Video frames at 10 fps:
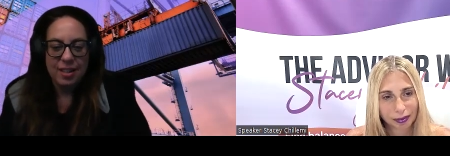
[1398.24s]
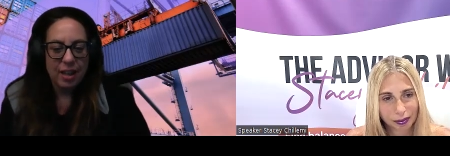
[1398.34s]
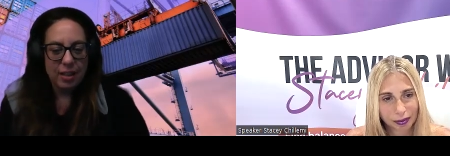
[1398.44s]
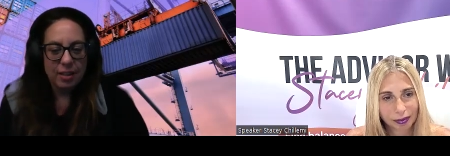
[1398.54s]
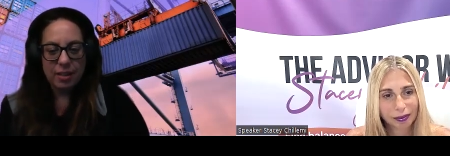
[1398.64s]

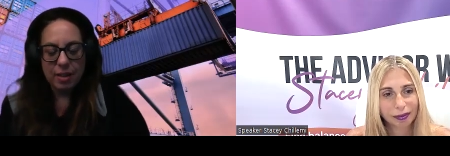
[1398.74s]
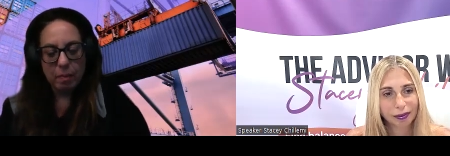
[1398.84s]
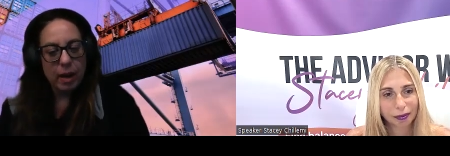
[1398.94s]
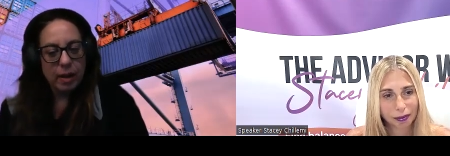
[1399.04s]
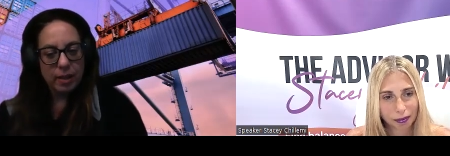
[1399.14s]
Speaker 1: that they
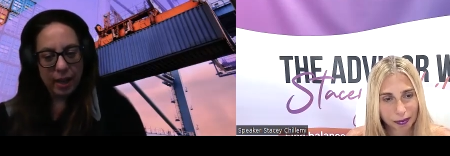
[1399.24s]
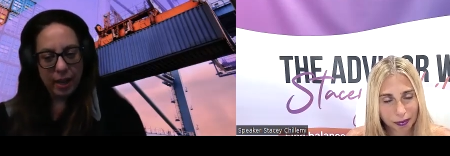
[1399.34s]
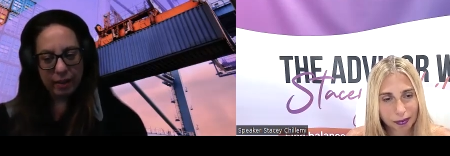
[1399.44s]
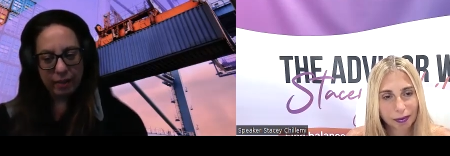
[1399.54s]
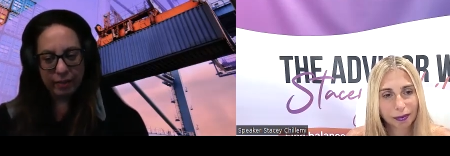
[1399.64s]
might
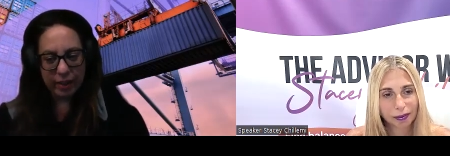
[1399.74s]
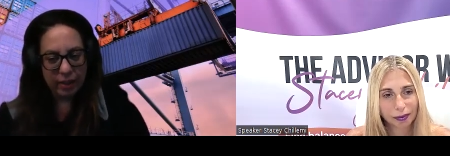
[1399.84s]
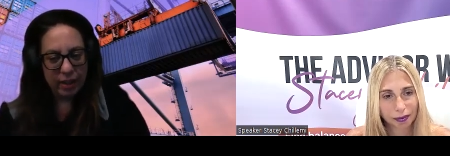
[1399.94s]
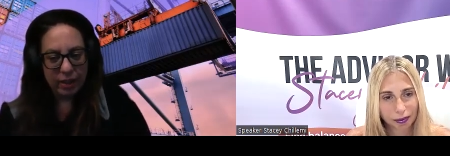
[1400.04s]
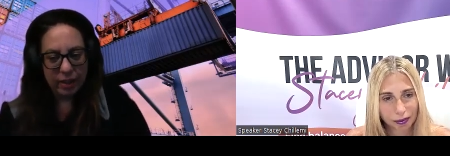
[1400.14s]
have,
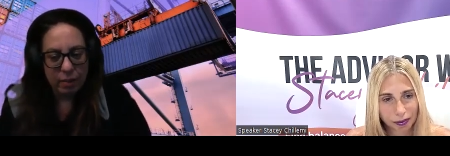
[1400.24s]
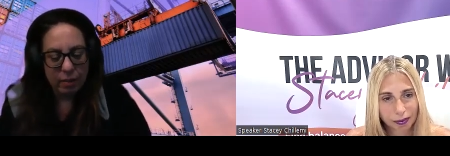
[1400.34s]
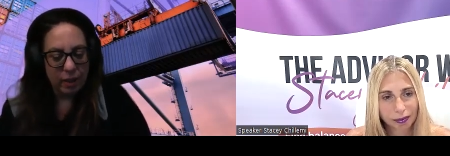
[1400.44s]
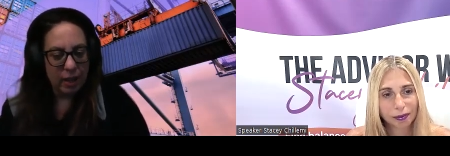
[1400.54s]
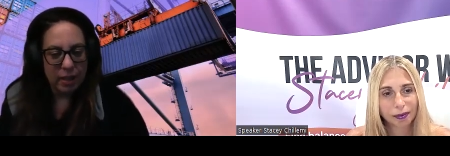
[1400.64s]
and, and they
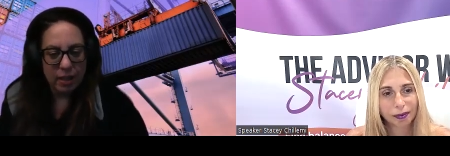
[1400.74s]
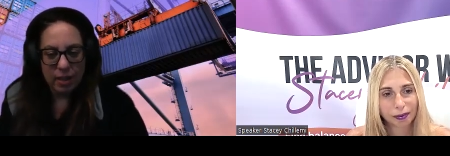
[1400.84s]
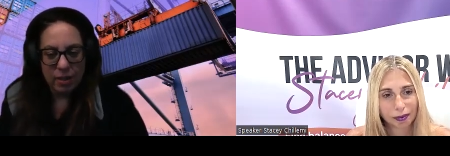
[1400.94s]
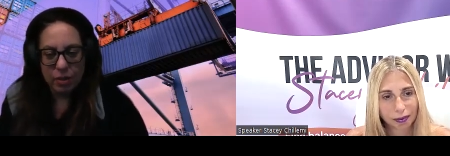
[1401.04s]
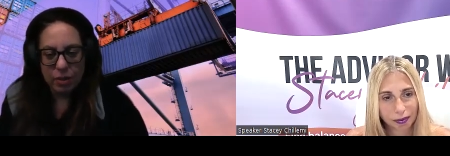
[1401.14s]
will get an
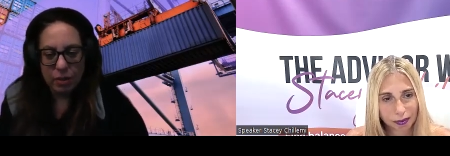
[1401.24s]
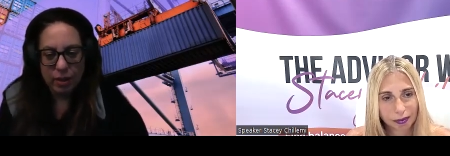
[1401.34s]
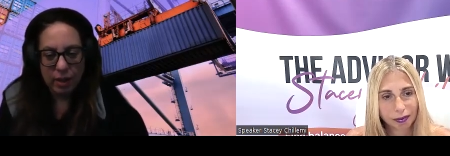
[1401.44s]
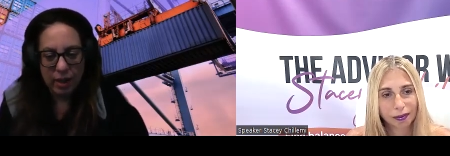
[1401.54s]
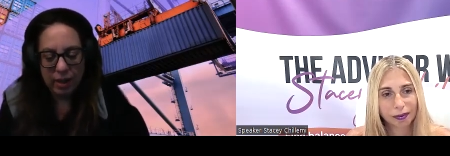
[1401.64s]

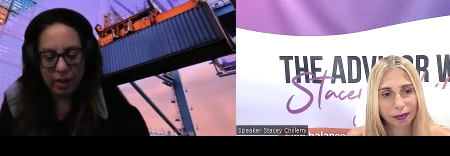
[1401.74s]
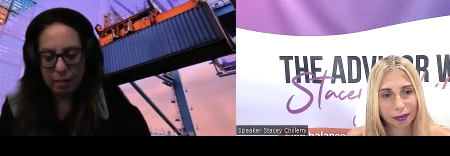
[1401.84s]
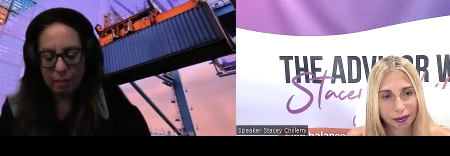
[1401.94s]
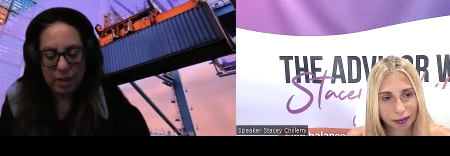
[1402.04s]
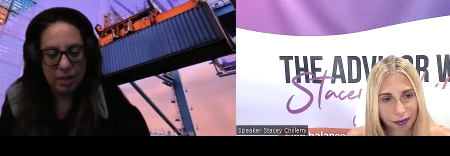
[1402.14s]
answer uh,
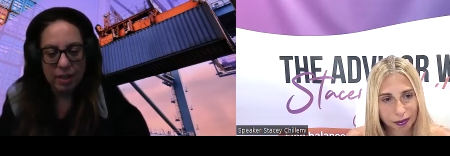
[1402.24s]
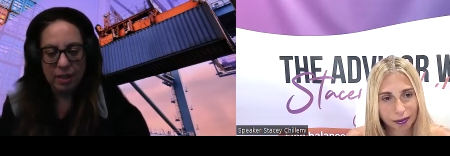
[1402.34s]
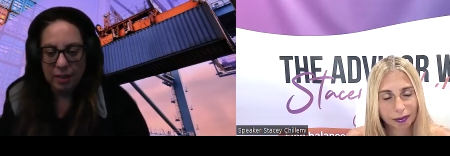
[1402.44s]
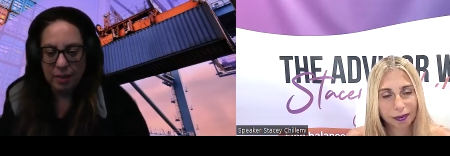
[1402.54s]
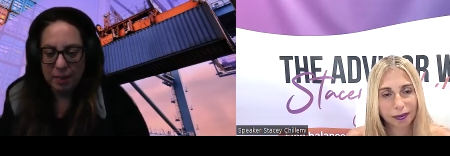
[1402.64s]

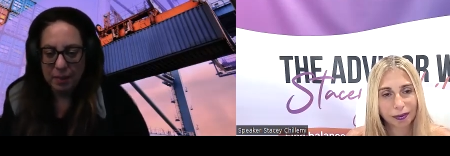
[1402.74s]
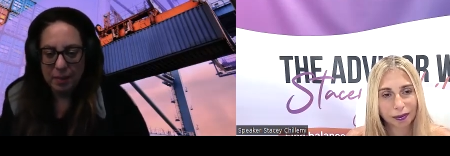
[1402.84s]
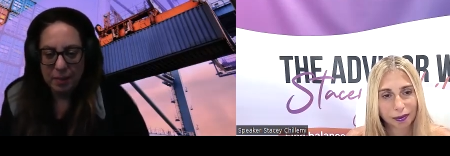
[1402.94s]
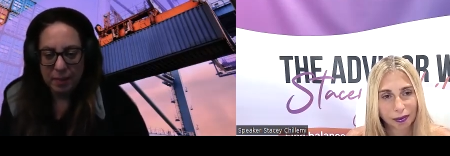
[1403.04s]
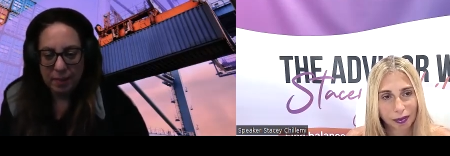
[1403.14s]
immediately.
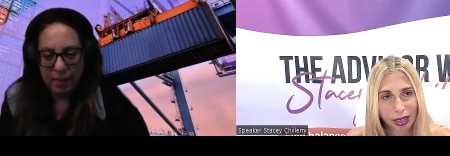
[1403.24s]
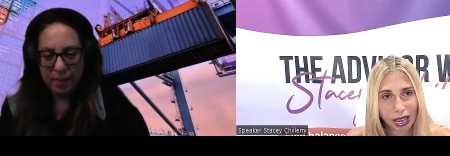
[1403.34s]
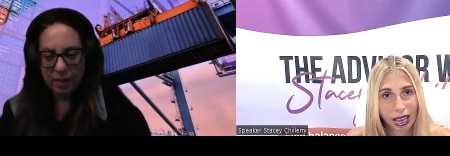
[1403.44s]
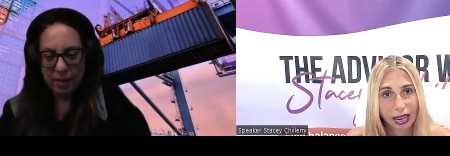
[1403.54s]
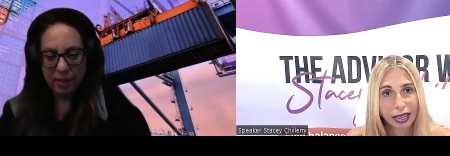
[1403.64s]

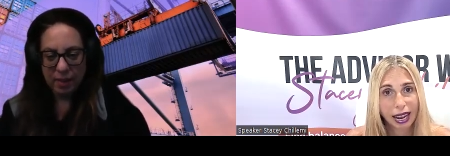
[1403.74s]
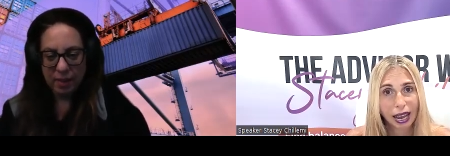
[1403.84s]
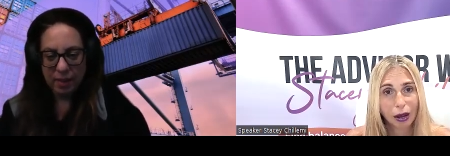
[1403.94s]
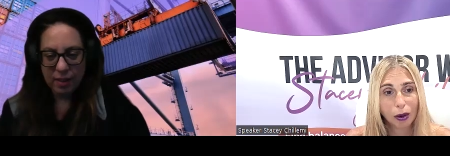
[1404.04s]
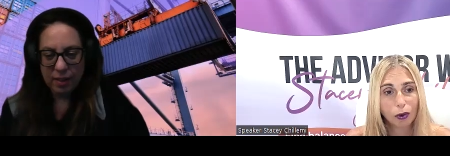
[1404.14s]

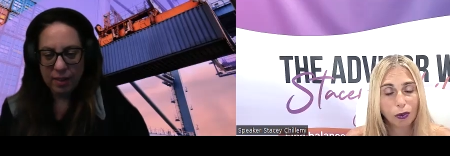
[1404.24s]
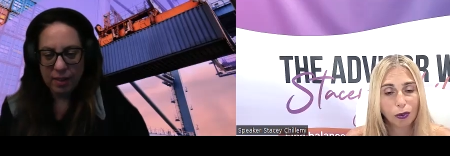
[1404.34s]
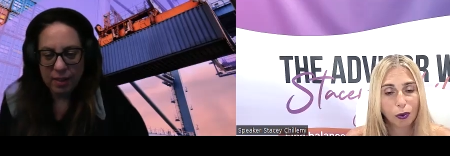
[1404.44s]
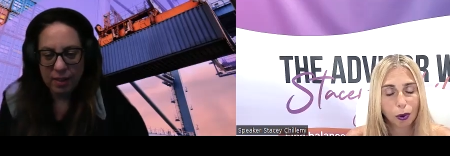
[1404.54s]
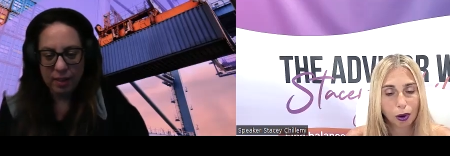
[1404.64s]

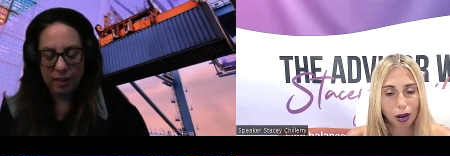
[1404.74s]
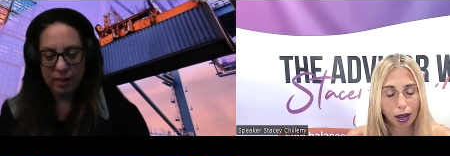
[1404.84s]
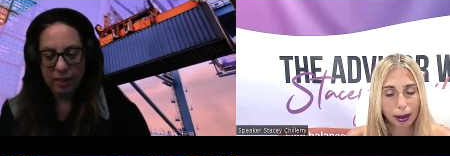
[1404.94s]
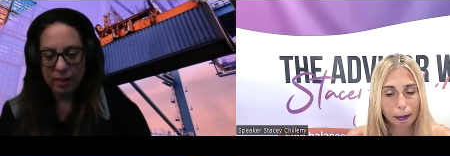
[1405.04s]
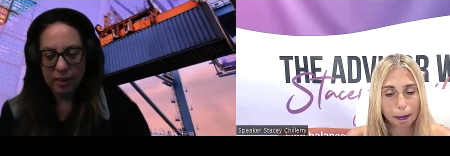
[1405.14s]
Speaker 2: Now
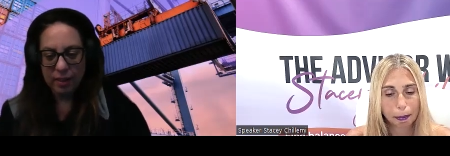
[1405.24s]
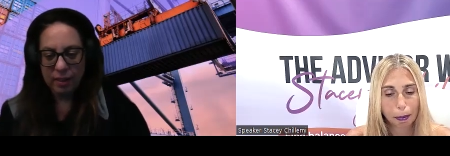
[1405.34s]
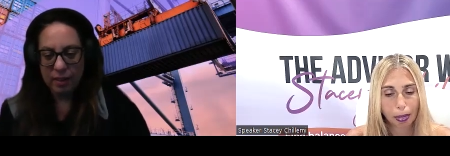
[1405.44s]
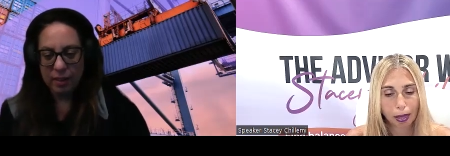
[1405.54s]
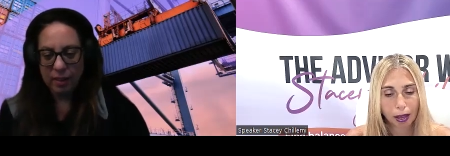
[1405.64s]
for,
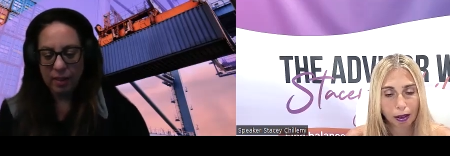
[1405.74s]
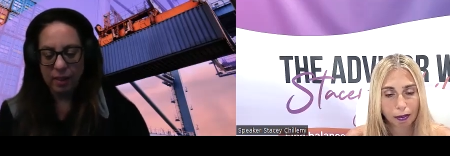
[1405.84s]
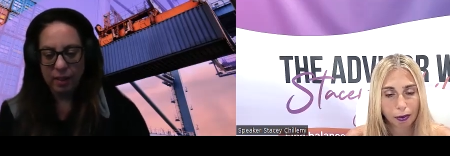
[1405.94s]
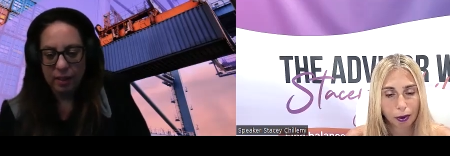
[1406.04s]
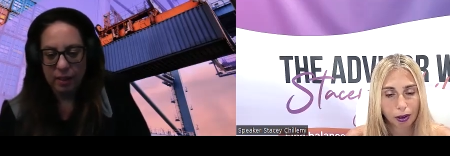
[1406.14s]
um,
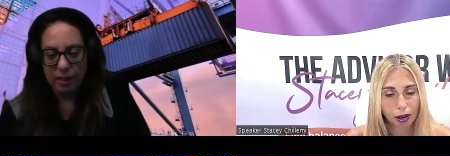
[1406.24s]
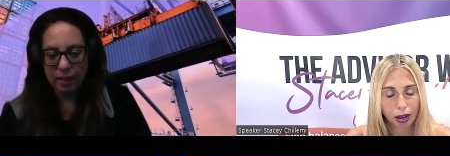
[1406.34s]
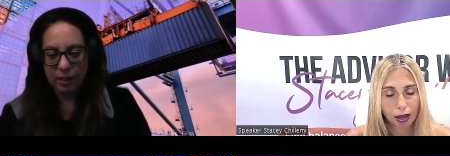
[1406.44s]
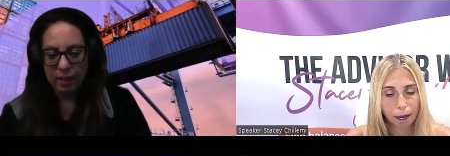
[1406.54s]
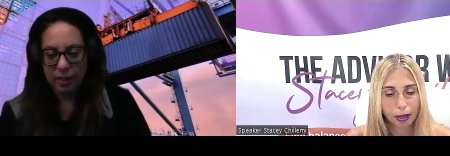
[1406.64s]

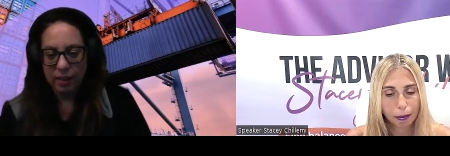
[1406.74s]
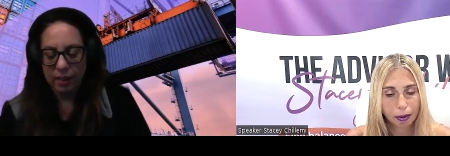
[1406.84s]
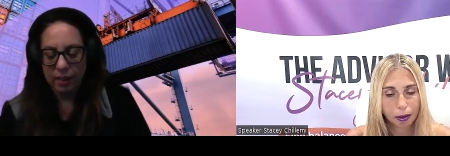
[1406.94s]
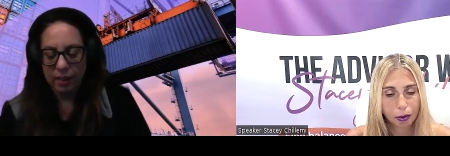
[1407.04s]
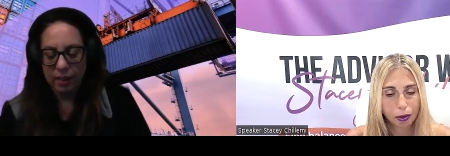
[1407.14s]
For uh,
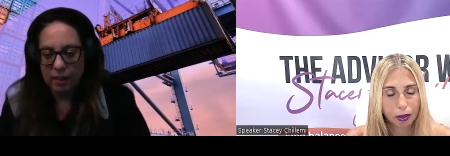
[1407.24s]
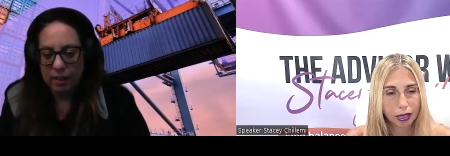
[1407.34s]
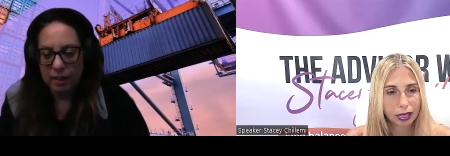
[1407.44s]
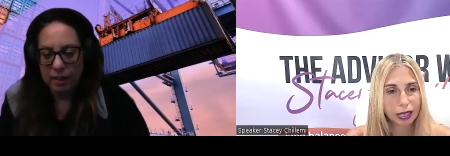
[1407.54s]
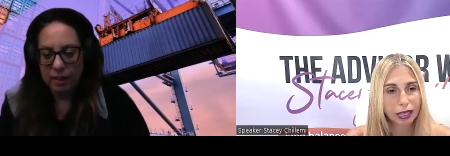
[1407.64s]
people
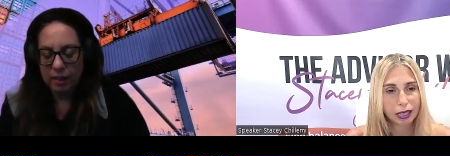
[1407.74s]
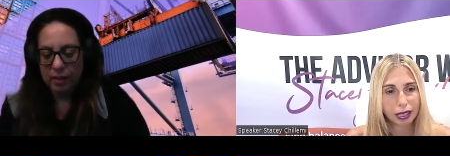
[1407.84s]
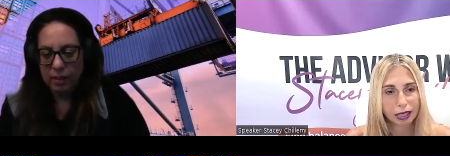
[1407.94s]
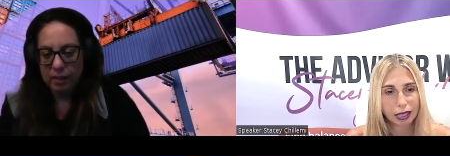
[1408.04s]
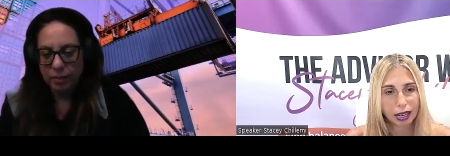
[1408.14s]
who are
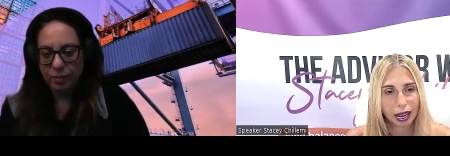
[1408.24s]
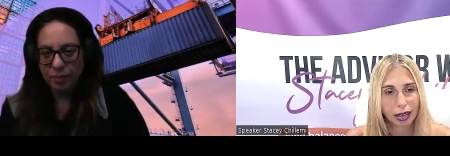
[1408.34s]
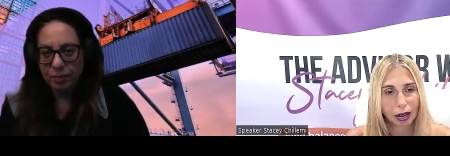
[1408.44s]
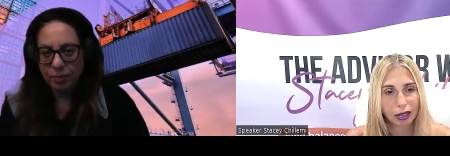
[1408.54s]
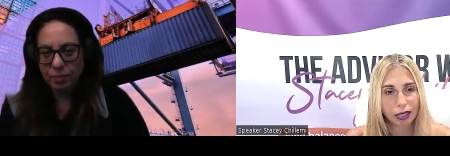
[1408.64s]
listening to this
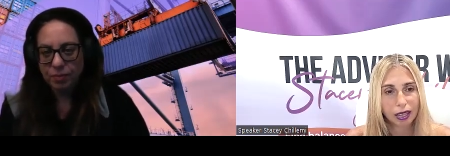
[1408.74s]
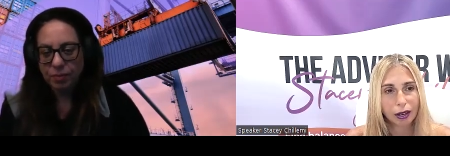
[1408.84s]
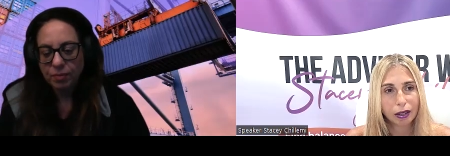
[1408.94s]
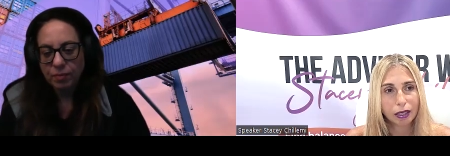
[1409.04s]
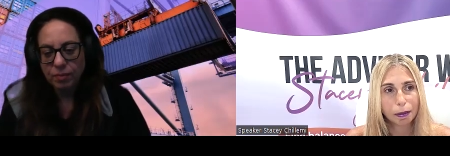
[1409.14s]
today,
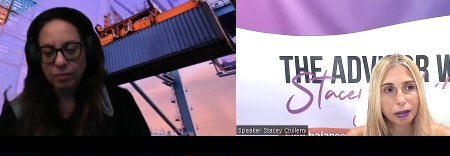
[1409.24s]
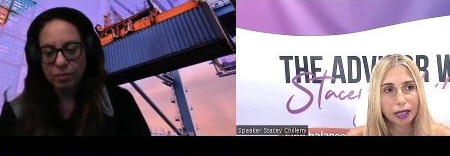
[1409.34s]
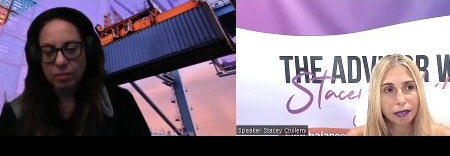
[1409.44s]
is there